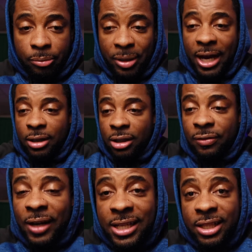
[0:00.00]
panel
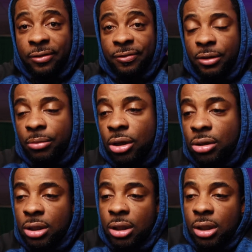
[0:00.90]
of light-skinned
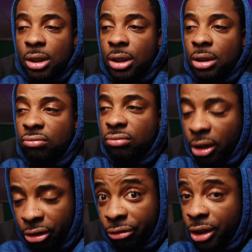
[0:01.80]
females
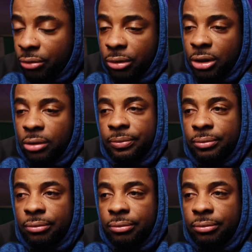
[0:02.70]
agreeing with them